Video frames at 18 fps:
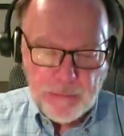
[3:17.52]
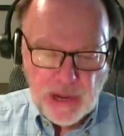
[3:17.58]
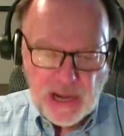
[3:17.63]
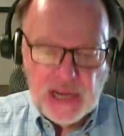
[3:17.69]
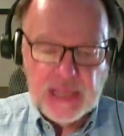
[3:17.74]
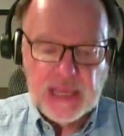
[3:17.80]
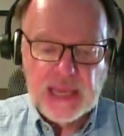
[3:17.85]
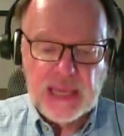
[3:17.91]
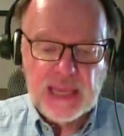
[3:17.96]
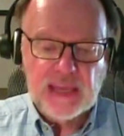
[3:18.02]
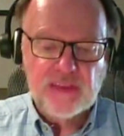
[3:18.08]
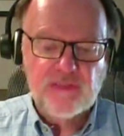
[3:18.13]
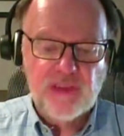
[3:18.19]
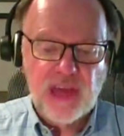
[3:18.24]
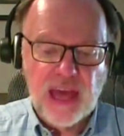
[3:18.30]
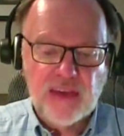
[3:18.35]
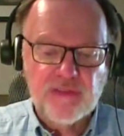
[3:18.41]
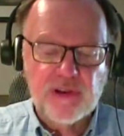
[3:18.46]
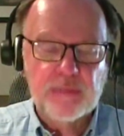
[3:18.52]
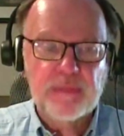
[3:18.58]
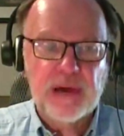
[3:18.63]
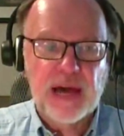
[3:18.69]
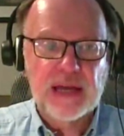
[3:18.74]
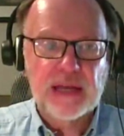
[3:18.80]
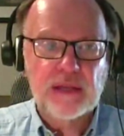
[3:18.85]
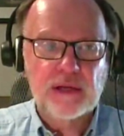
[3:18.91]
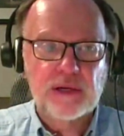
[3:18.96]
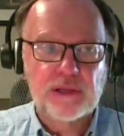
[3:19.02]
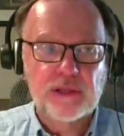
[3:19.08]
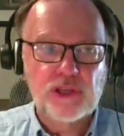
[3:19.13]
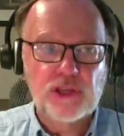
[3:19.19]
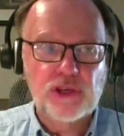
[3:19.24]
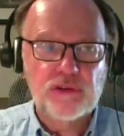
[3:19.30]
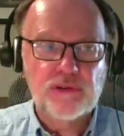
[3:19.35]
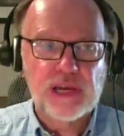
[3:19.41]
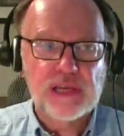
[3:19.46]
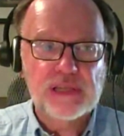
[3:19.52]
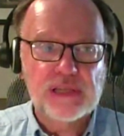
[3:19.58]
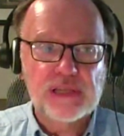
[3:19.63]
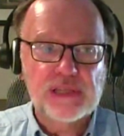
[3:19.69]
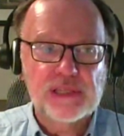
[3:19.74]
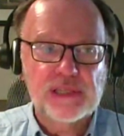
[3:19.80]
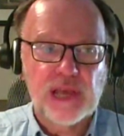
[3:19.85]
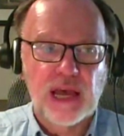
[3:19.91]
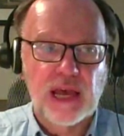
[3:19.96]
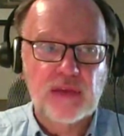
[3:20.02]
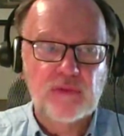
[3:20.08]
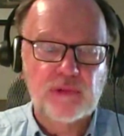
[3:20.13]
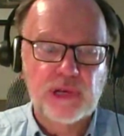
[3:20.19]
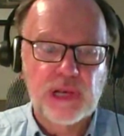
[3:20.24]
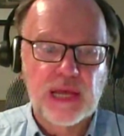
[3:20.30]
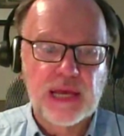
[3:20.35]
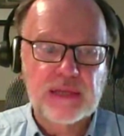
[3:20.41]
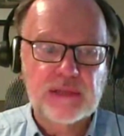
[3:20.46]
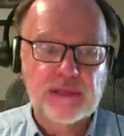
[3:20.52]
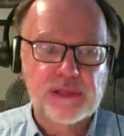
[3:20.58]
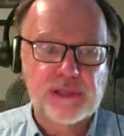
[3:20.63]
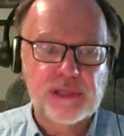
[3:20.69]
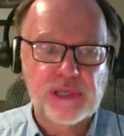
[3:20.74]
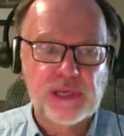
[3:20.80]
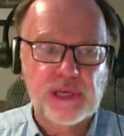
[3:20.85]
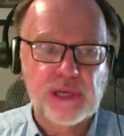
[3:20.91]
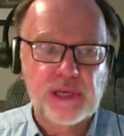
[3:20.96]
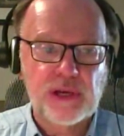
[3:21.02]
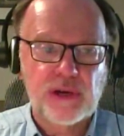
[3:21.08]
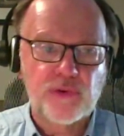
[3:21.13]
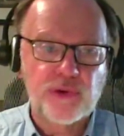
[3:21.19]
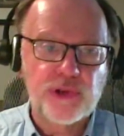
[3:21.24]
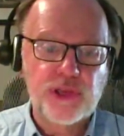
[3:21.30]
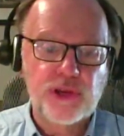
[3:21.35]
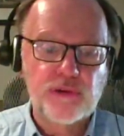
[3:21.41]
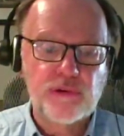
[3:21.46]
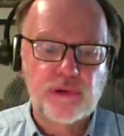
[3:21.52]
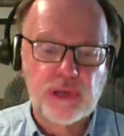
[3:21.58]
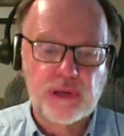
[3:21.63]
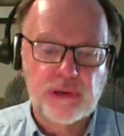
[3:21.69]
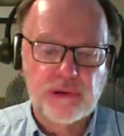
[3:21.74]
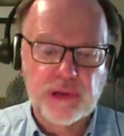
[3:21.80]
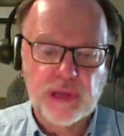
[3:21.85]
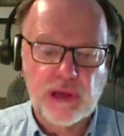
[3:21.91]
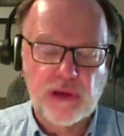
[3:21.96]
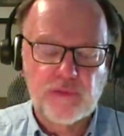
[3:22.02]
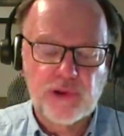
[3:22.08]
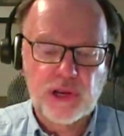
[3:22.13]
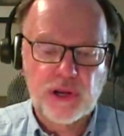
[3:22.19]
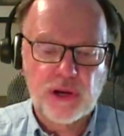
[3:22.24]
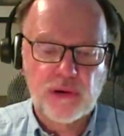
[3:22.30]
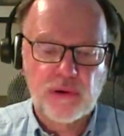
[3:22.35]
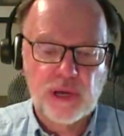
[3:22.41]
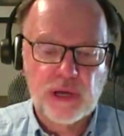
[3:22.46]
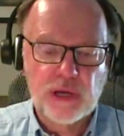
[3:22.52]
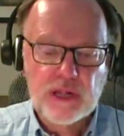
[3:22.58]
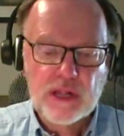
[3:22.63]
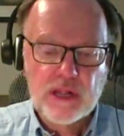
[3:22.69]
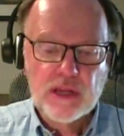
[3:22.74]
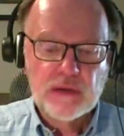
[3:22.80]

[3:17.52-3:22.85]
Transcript: believe everybody on the U.S. side would like to see a renewal of AGOA,